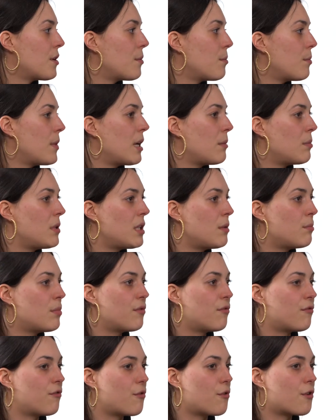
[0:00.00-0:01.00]
maybe
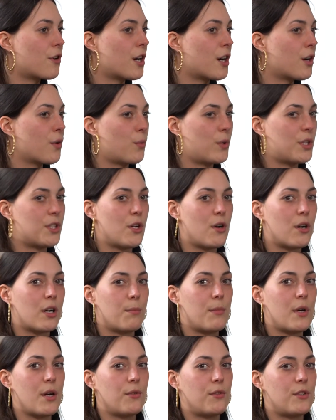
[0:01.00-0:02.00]
before we talk
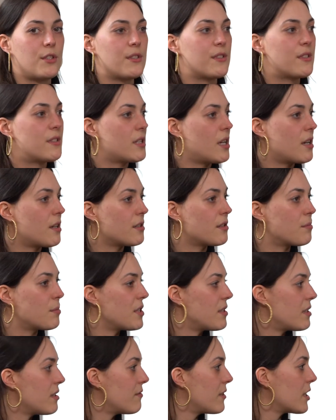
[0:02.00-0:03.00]
about this
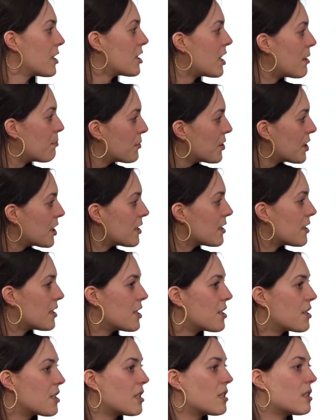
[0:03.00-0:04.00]
specific chapter and
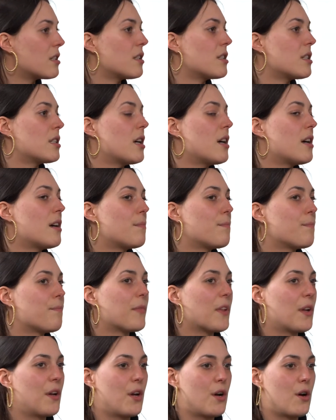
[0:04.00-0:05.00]
edition, and
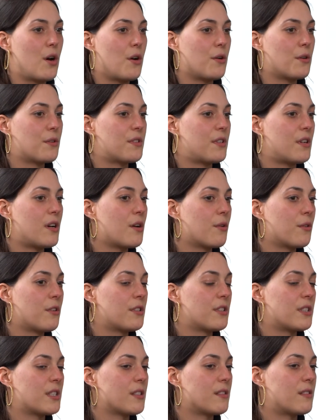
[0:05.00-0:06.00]
also how
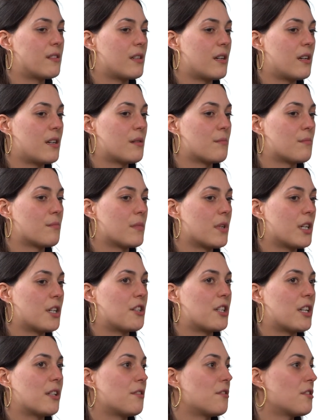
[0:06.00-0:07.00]
this is a
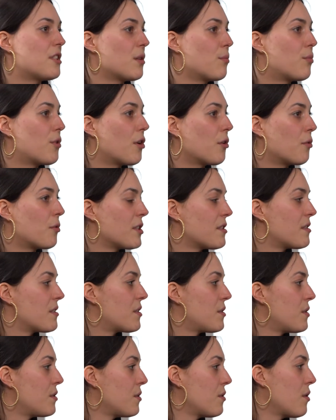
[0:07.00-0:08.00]
challenging progress
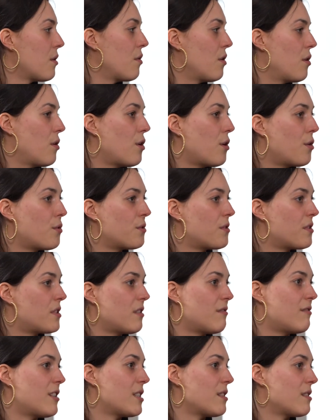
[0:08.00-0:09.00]
to host
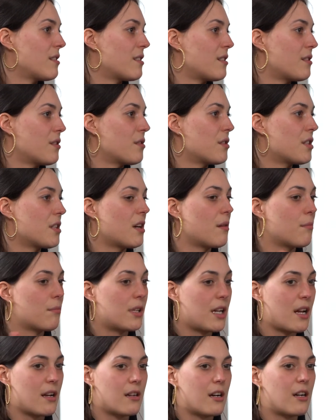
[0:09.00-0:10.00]
events and
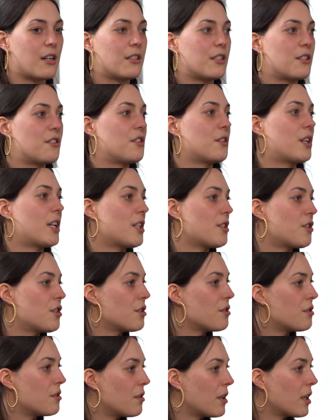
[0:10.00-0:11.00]
plan art education
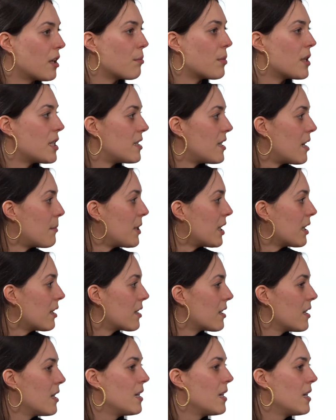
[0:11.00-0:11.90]
during a pandemic,